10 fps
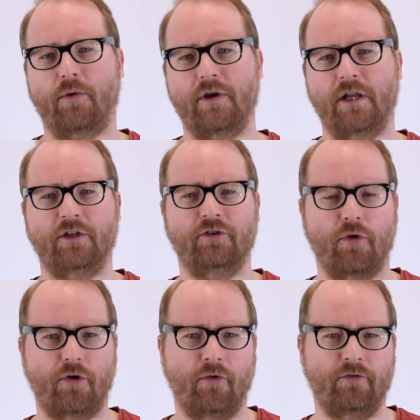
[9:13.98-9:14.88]
creating
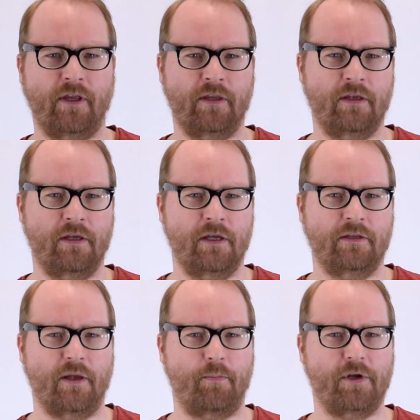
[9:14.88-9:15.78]
your content,
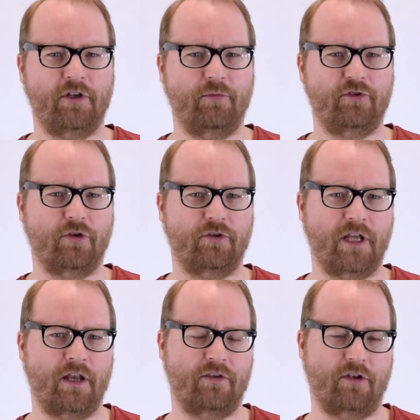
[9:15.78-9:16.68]
then please be sure to
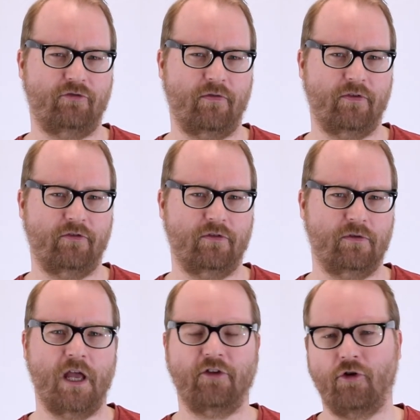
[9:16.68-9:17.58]
get in touch with us.
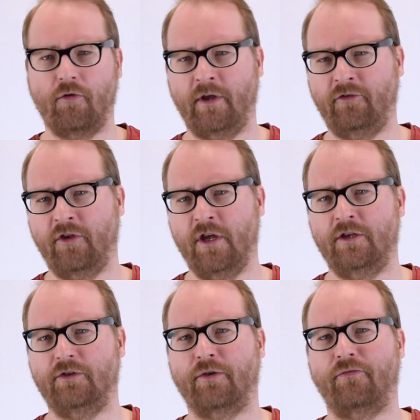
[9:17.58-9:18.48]
As always,
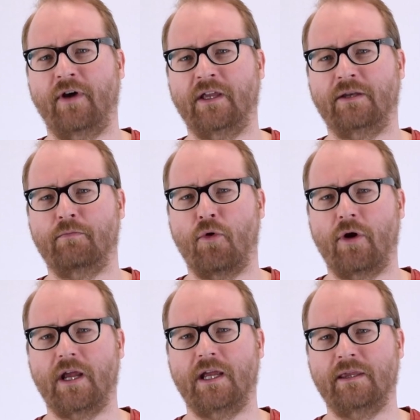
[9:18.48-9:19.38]
you can find a
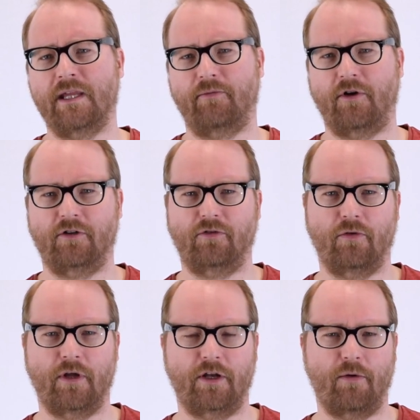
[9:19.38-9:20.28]
more in-depth article
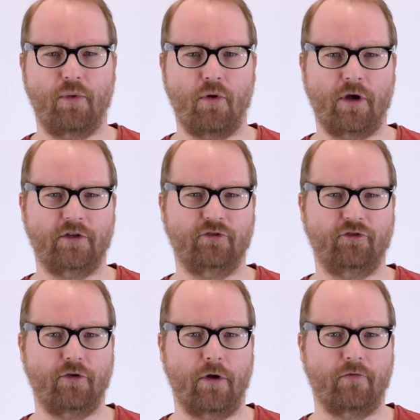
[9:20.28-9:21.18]
at our blog at
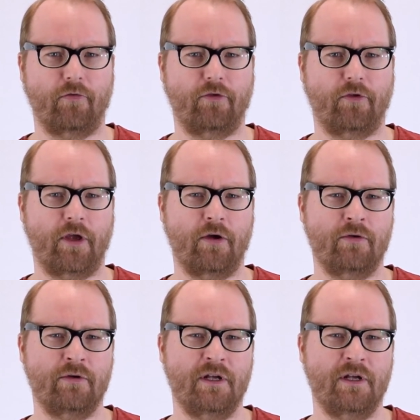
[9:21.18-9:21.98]
usergrowth.io.